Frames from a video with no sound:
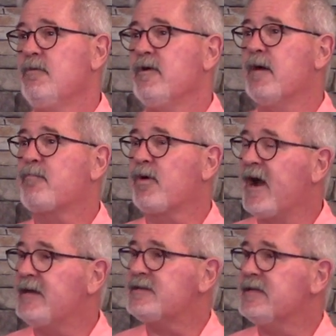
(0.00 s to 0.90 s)
with a
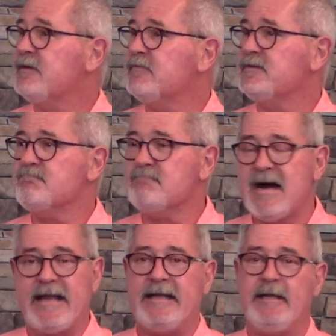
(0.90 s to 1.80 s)
price that was
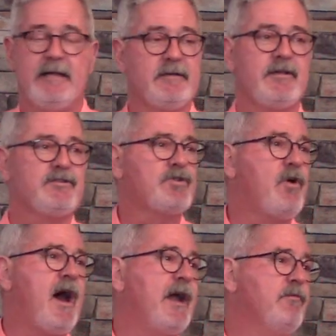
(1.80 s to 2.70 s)
mighty,
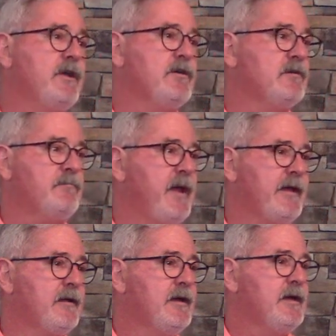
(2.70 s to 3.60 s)
so high we couldn't
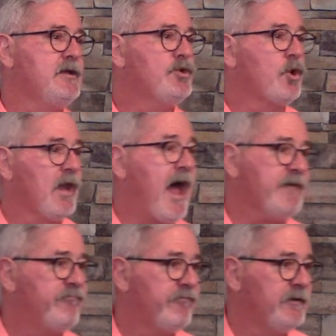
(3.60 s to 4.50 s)
pay it. Your
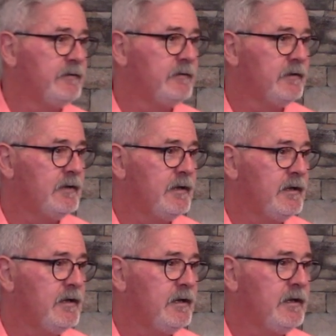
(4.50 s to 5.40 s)
life.
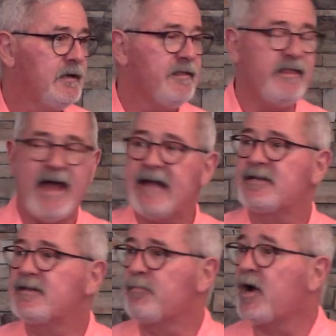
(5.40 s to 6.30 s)

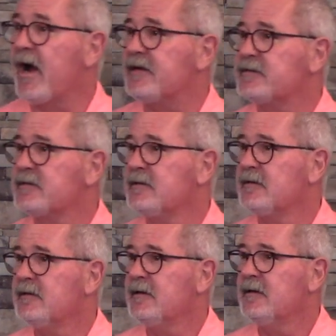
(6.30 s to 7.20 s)
That's the price.
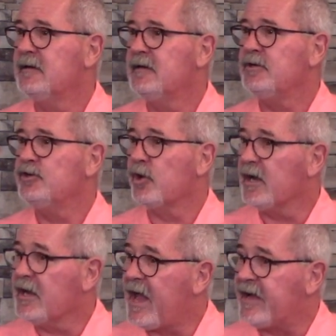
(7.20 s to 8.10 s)
Your
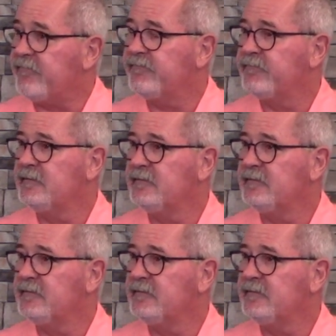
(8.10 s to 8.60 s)
life.